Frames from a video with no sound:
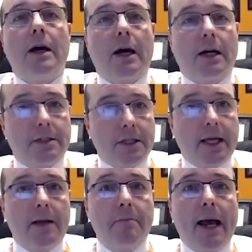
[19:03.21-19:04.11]
to
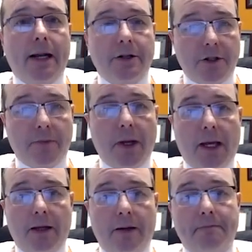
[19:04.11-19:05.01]
then manage the
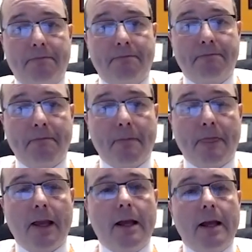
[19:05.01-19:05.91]
pain.
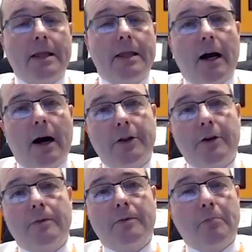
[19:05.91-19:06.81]
The
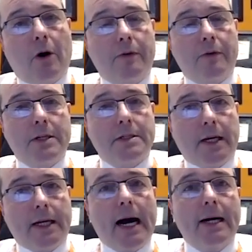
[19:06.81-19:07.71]
other part of this,
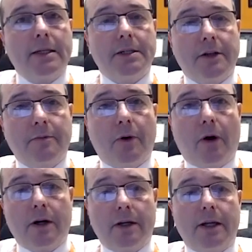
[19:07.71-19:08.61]
the cognitive
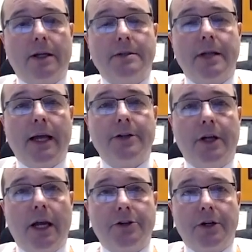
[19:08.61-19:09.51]
part, is
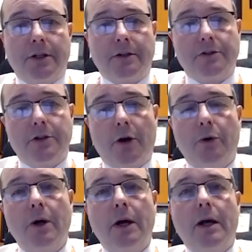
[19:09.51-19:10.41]
education.
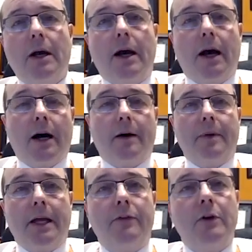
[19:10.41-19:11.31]
So
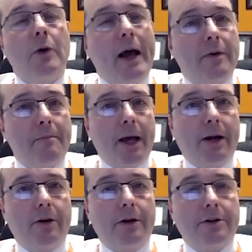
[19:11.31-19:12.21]
if you have a
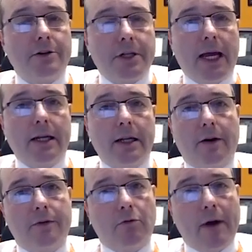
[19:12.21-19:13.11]
better understanding
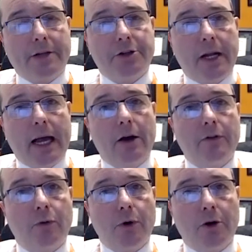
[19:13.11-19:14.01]
of the rationale
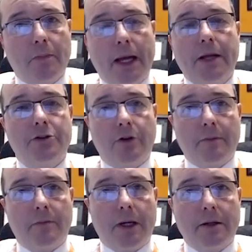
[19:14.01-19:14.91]
for your pain
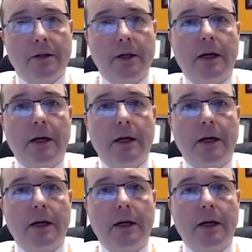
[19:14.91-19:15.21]
treatment,